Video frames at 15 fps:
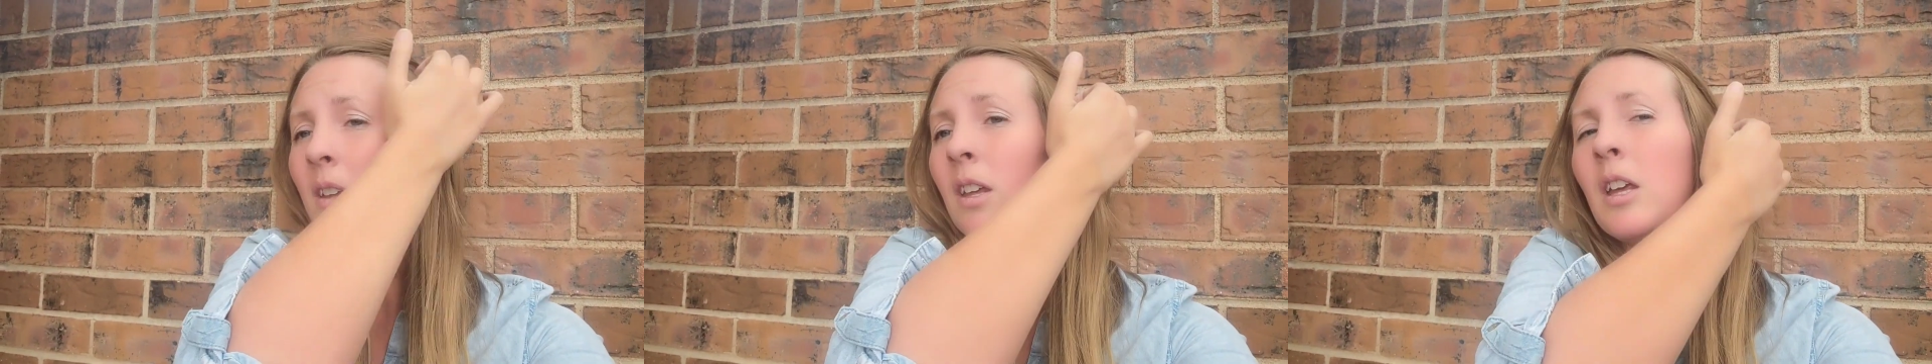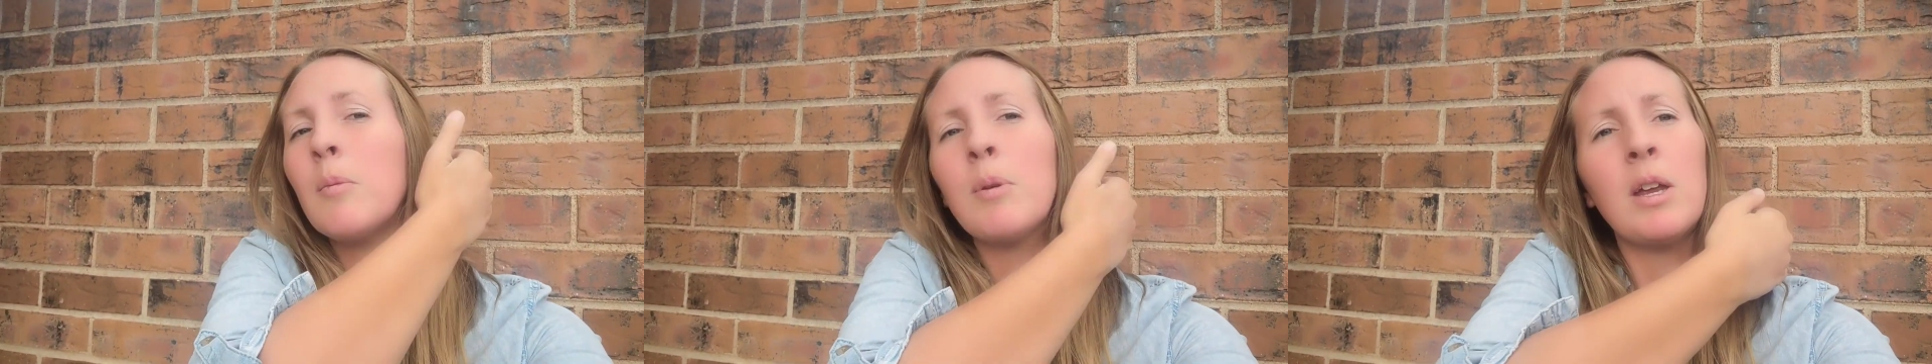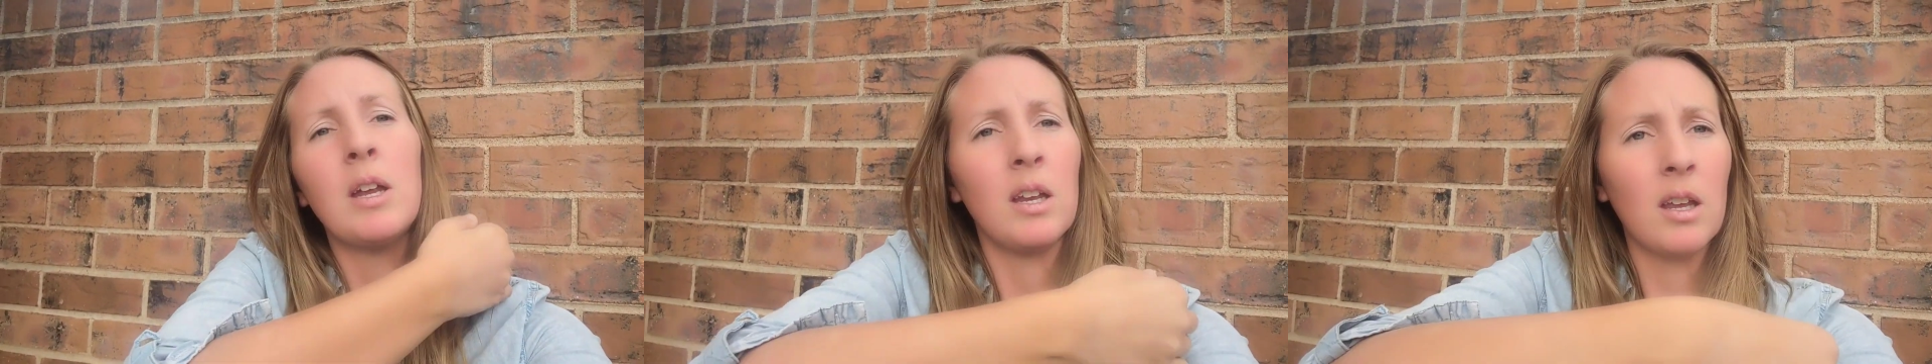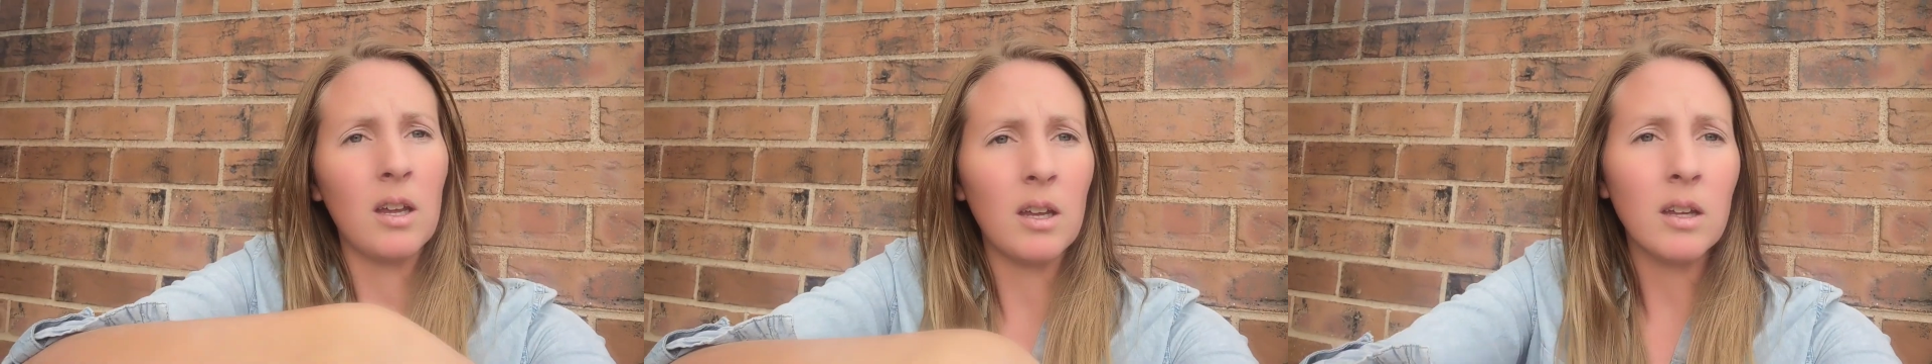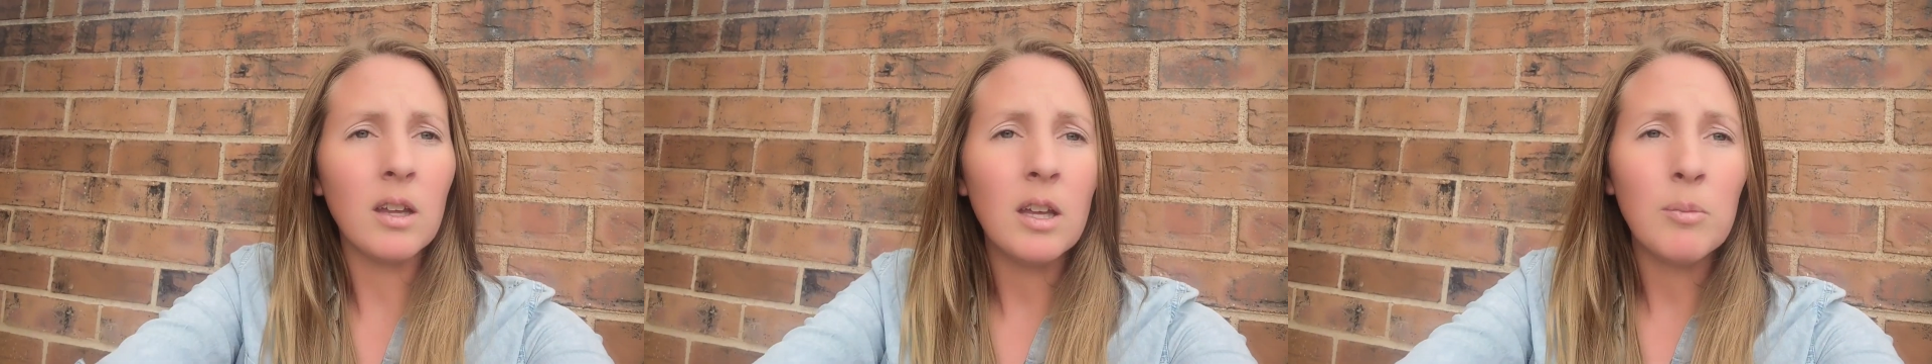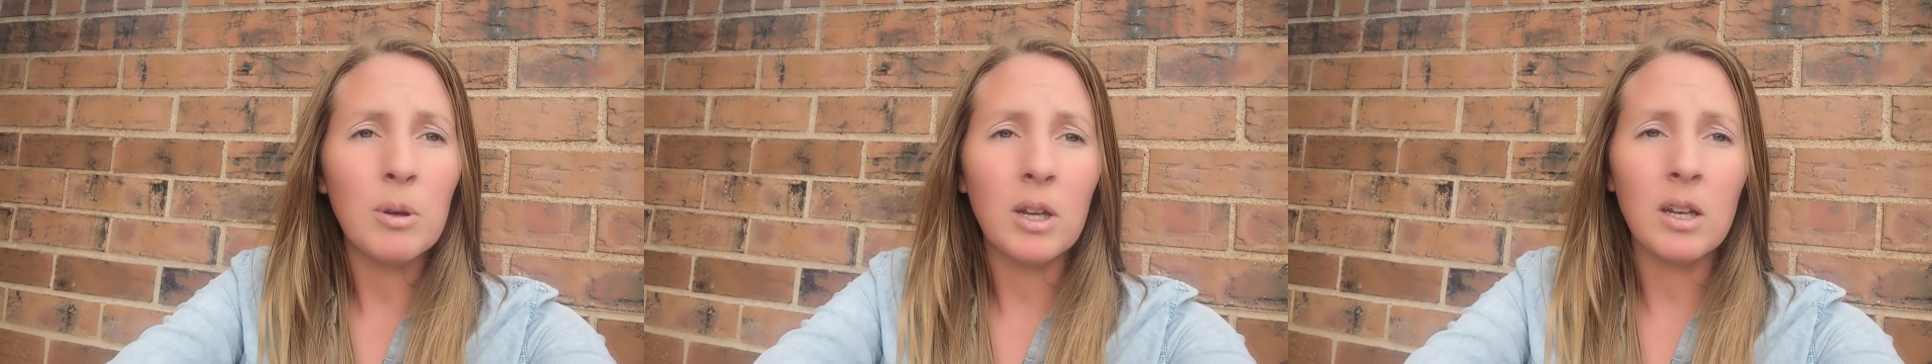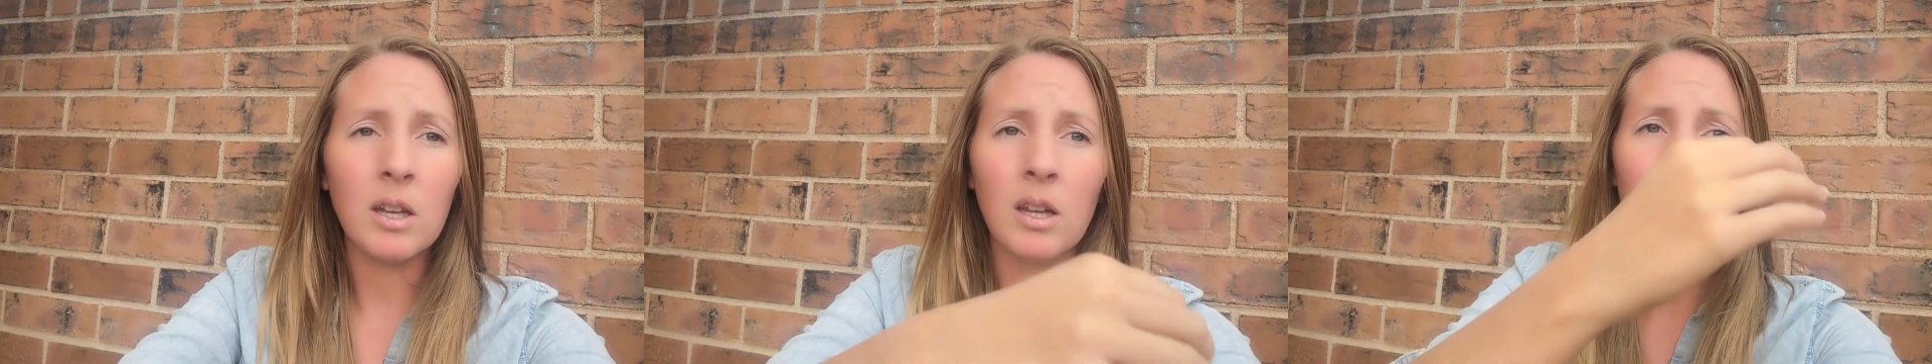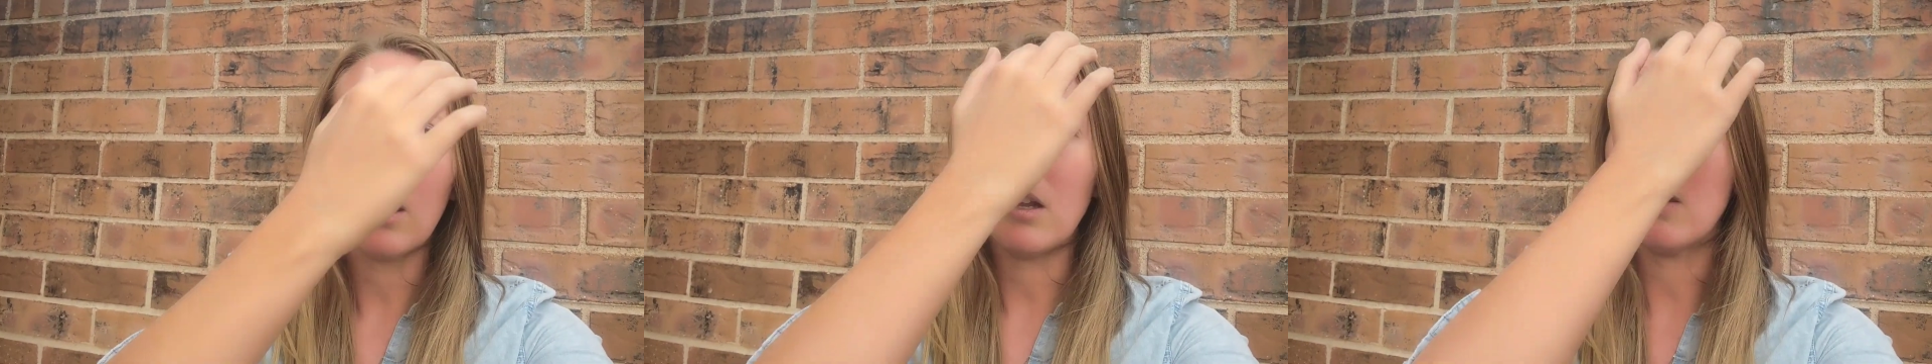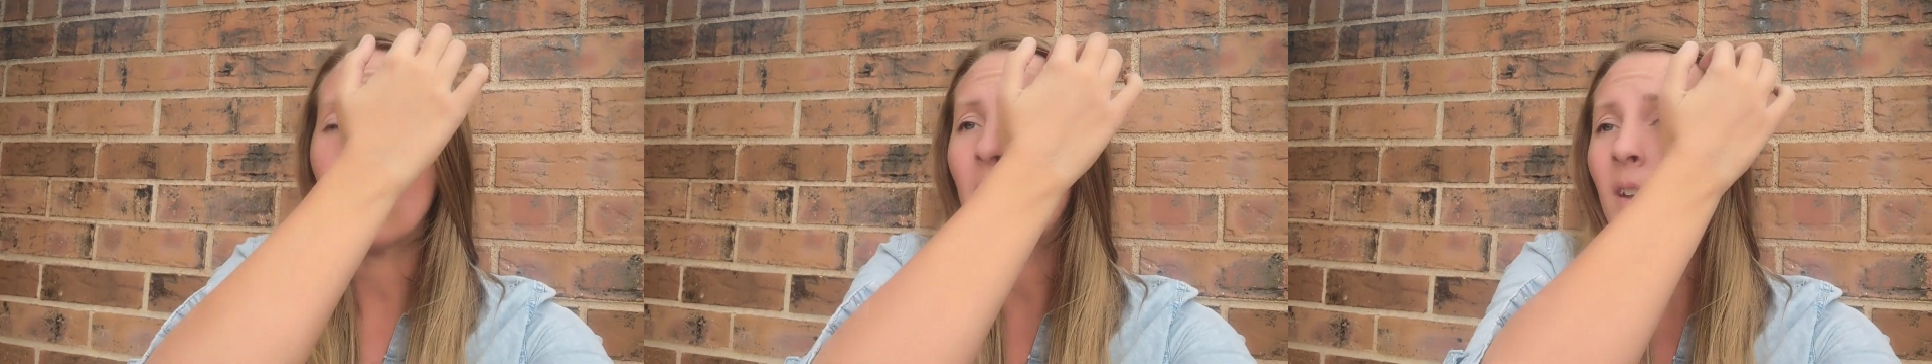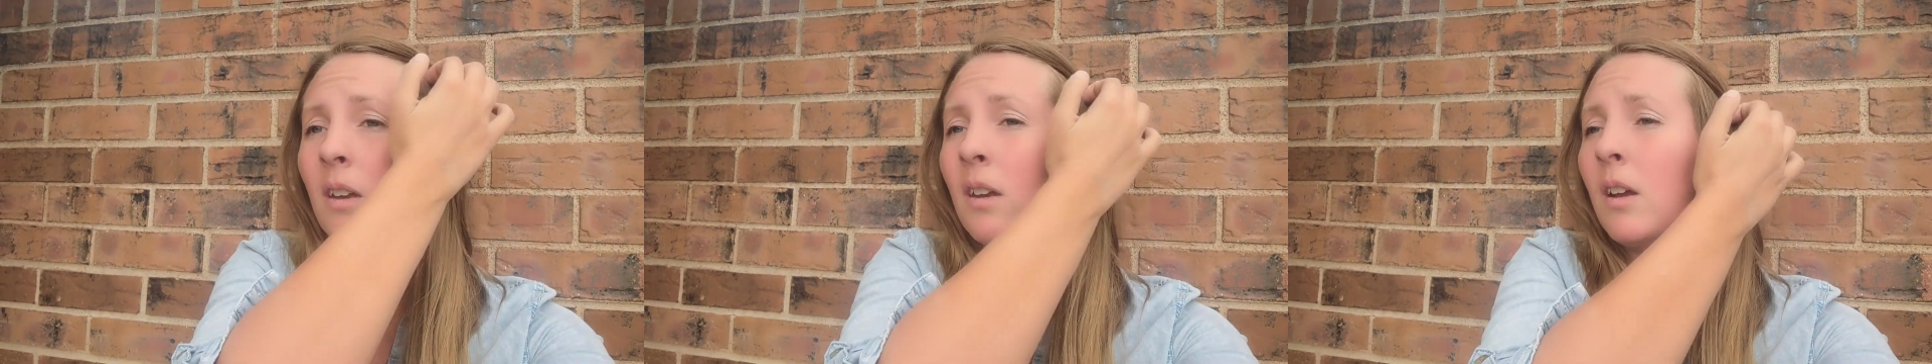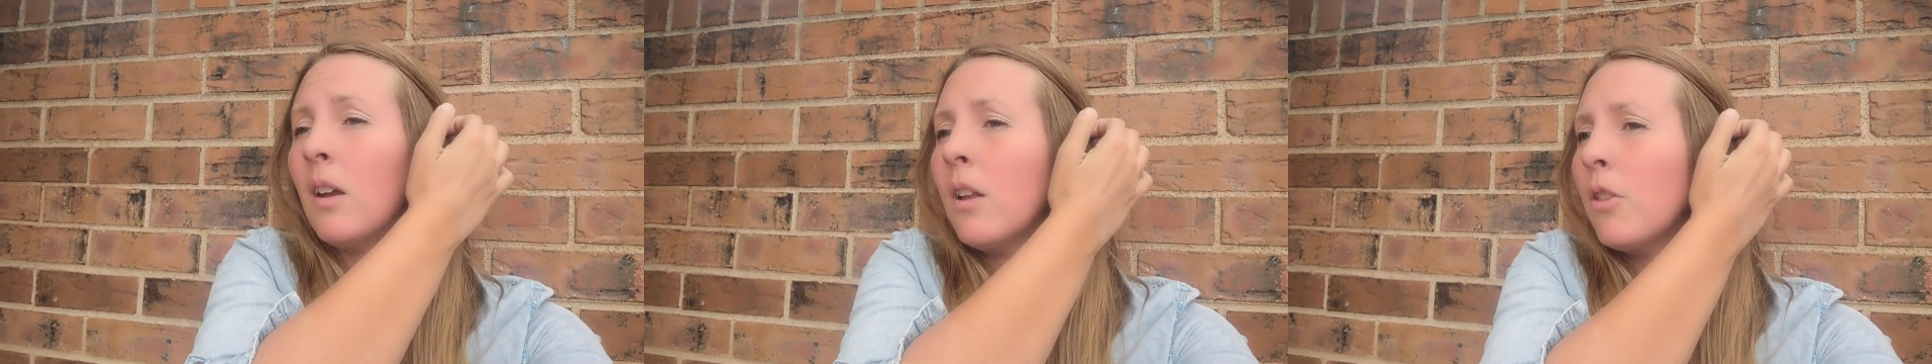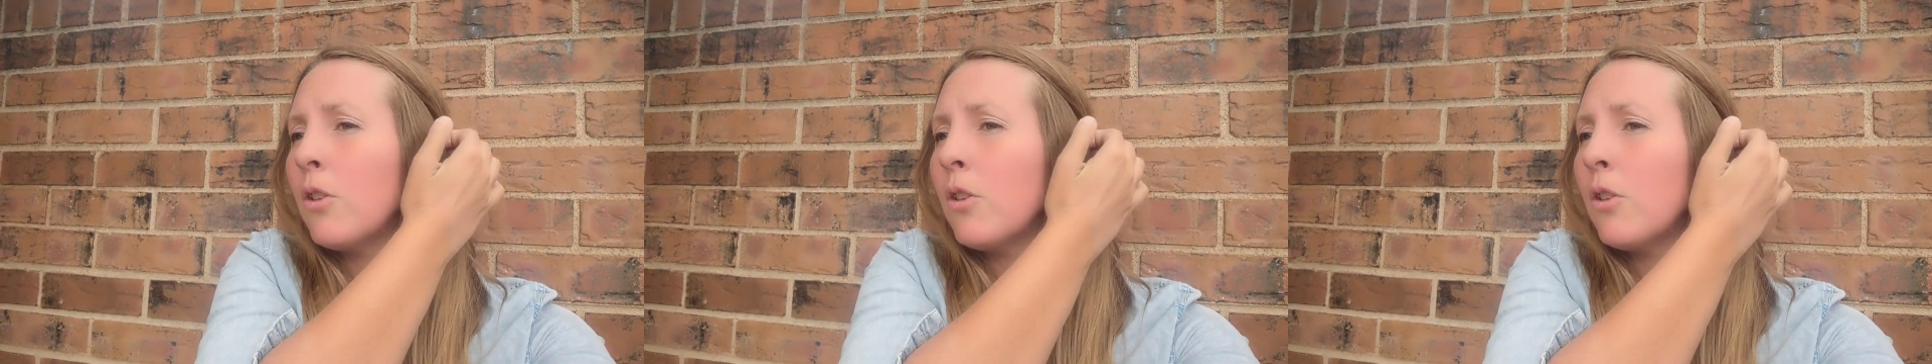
keep eating it and keep eating it, and then the